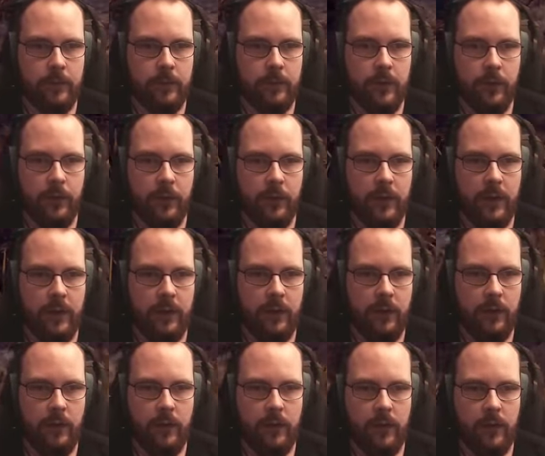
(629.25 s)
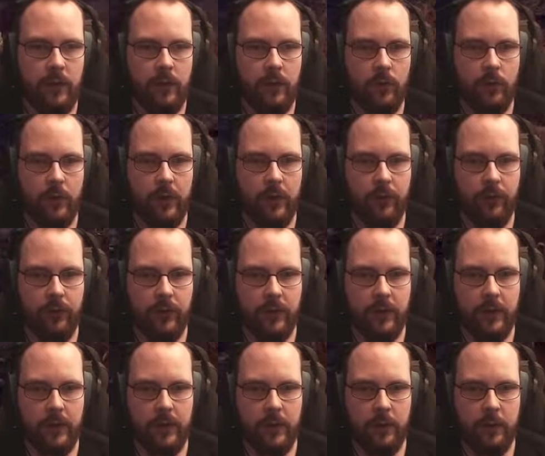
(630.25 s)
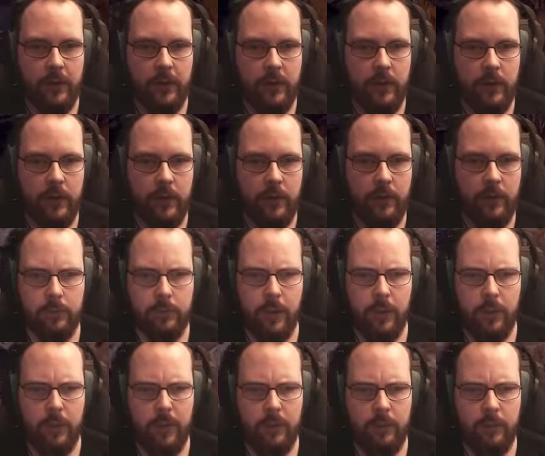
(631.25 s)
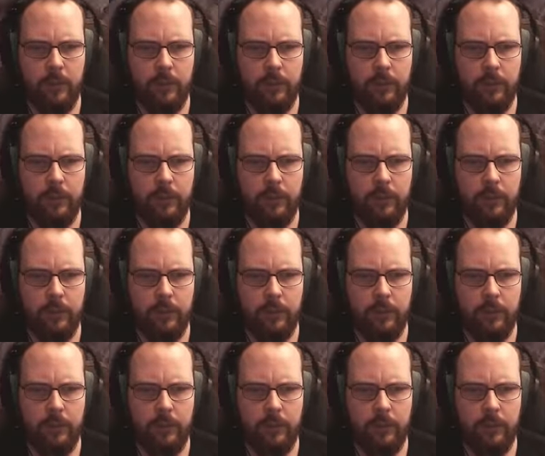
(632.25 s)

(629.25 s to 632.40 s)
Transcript: It continues this way for a little bit. Maybe.